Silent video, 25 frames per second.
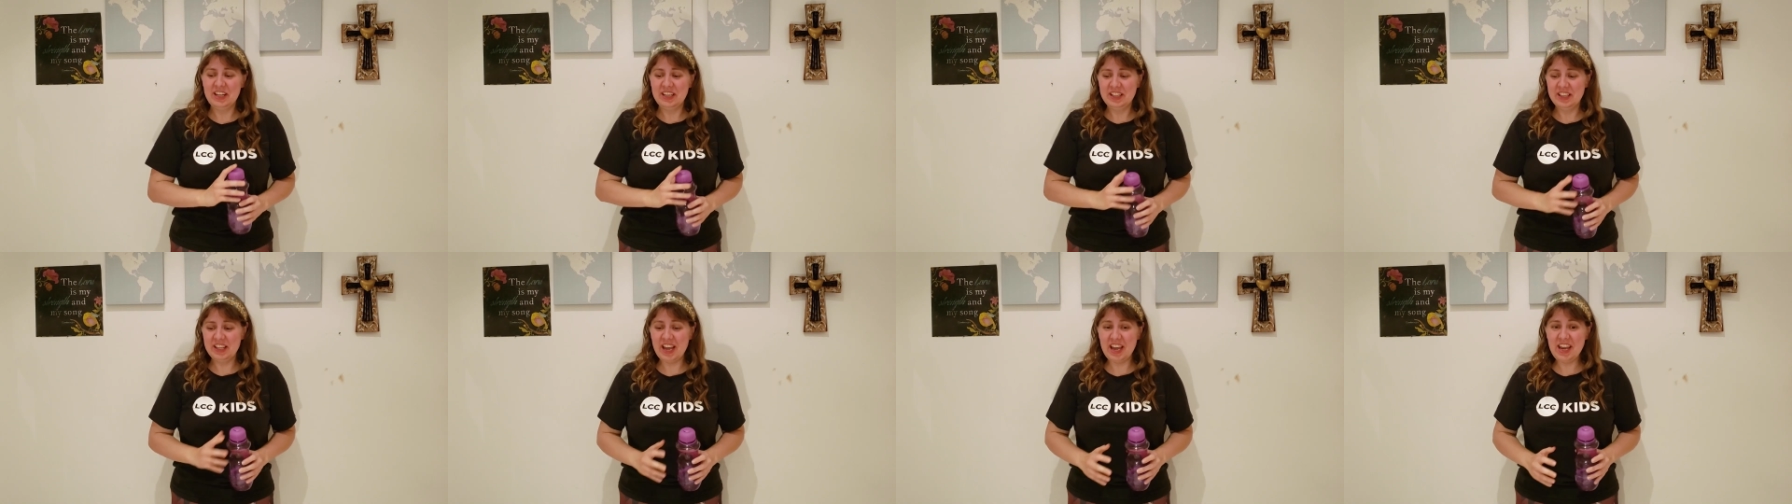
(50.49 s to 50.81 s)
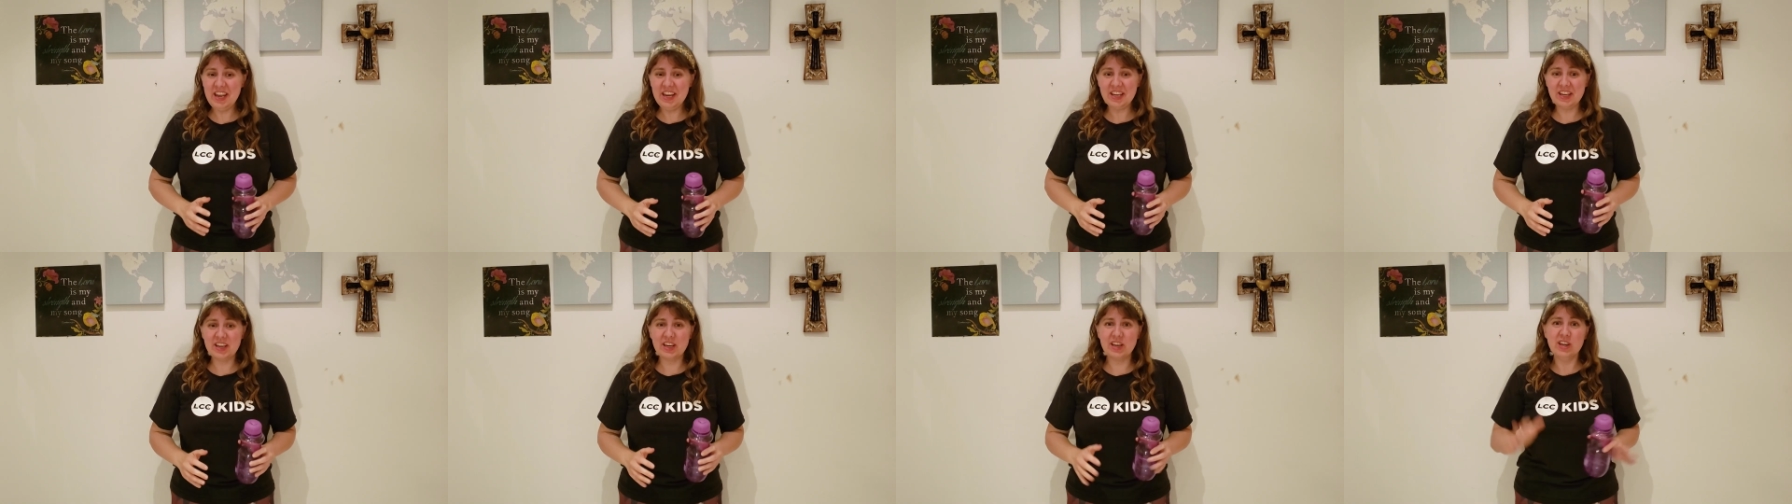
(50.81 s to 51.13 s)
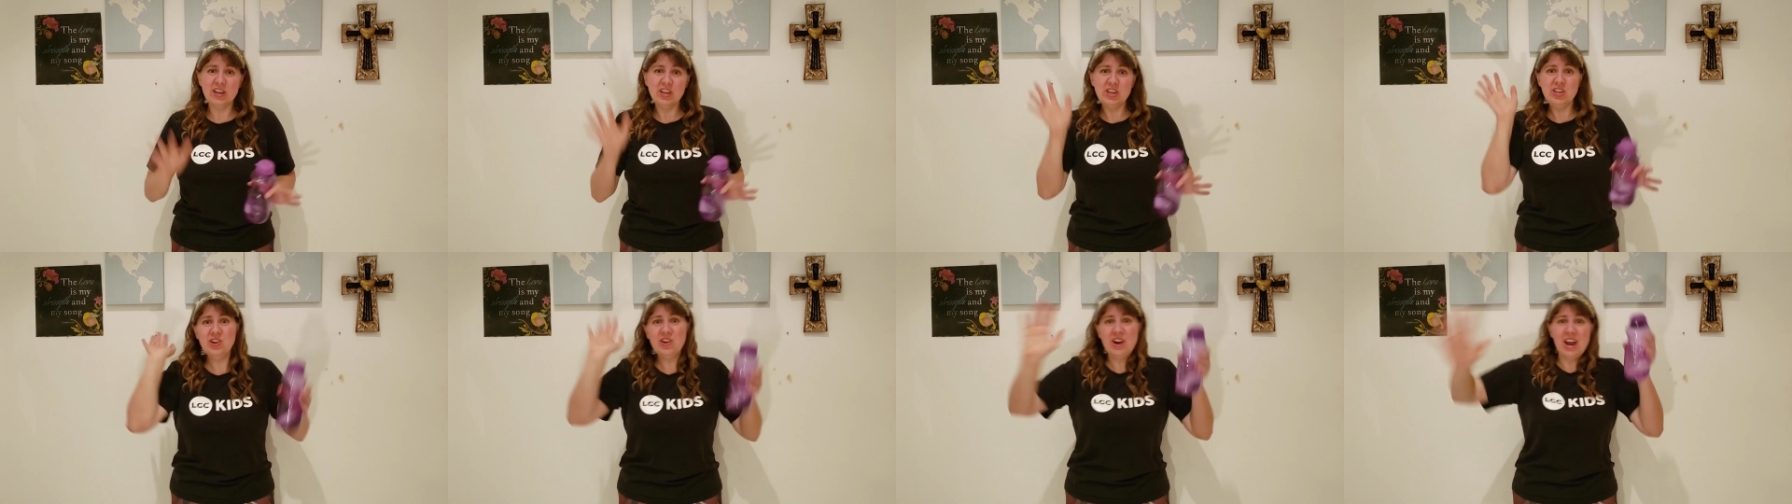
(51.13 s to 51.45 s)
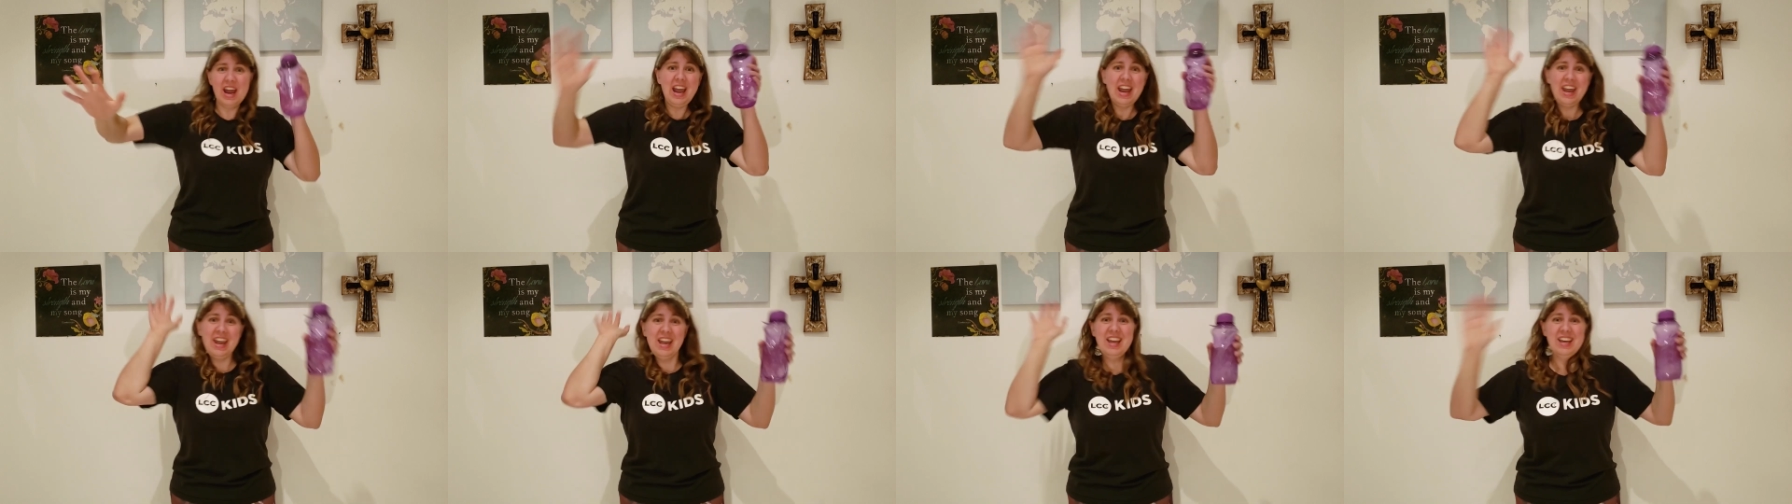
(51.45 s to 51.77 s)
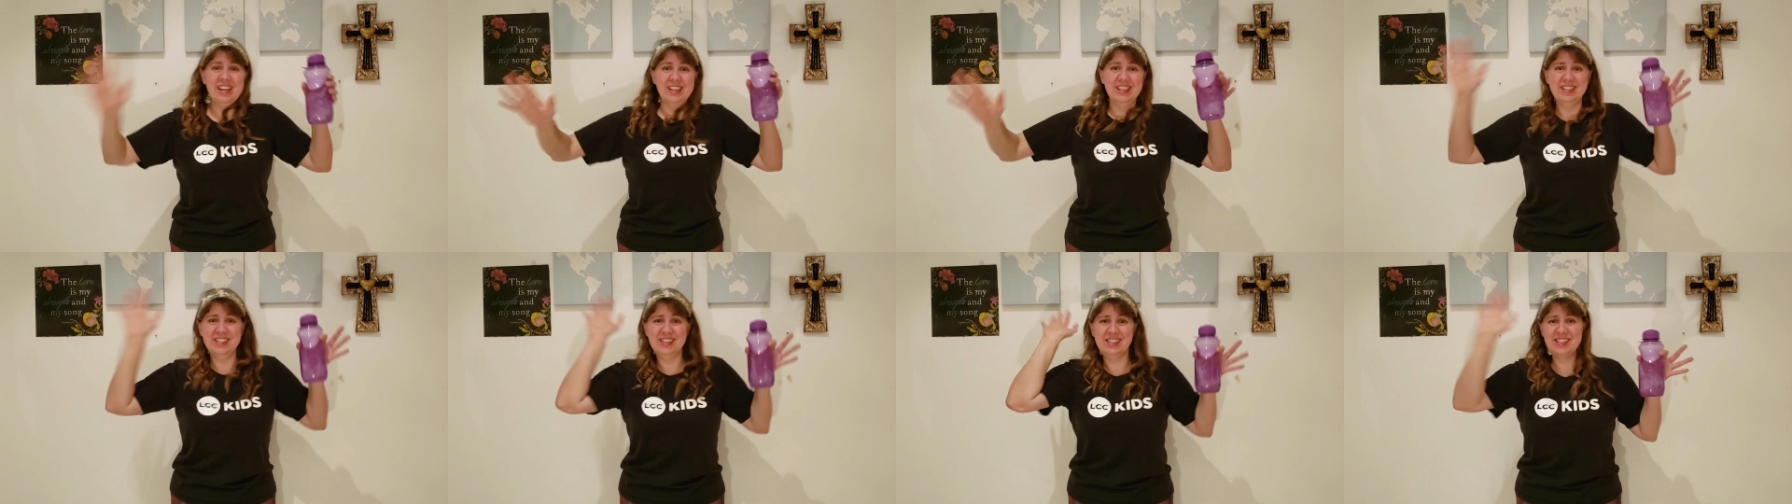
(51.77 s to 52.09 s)
like your
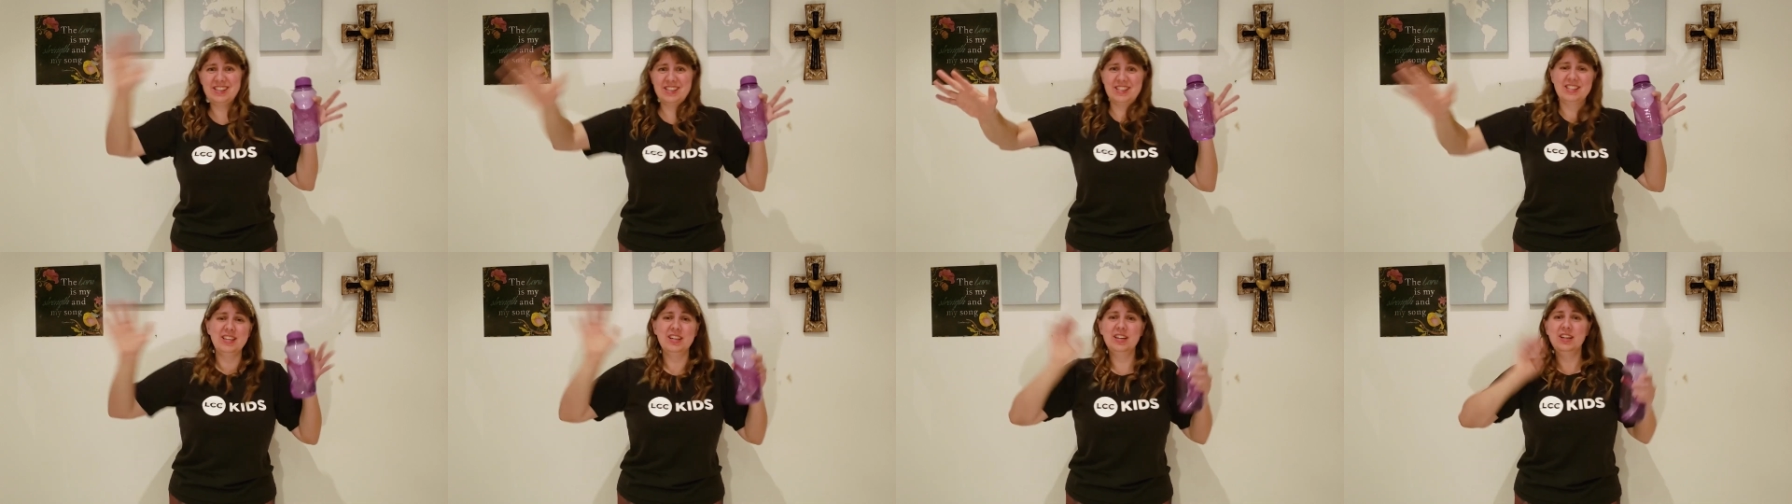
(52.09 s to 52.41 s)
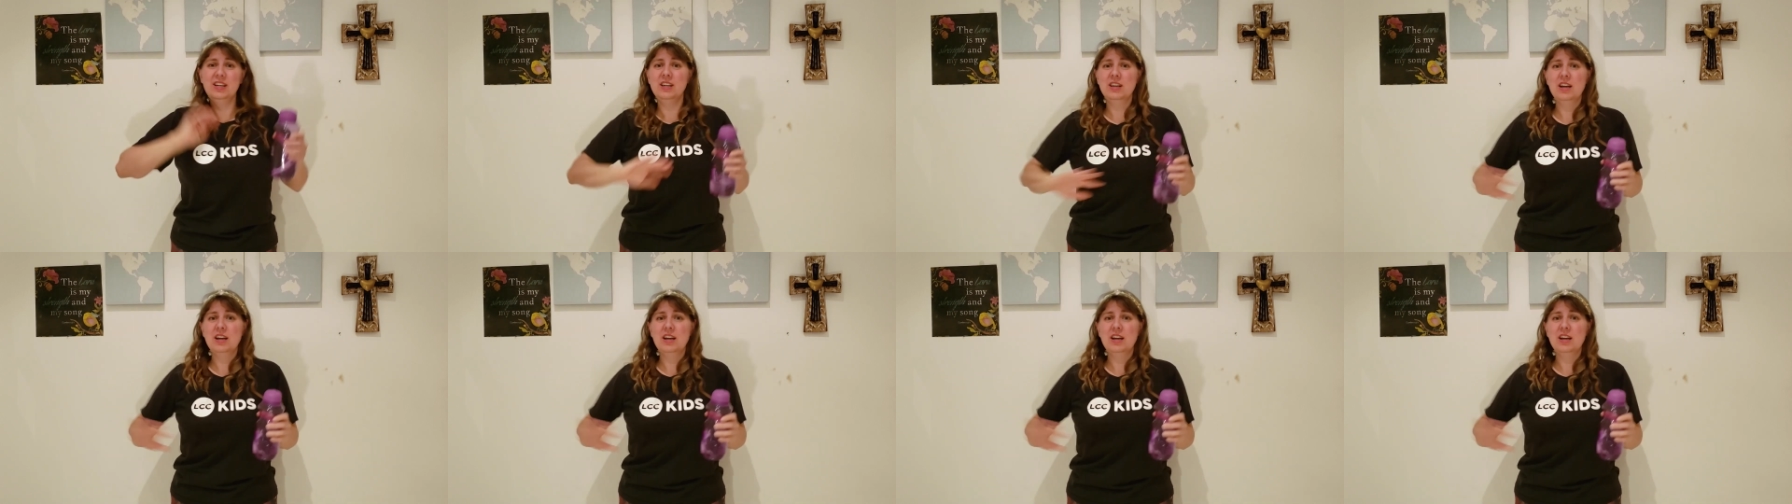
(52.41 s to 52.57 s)
hands,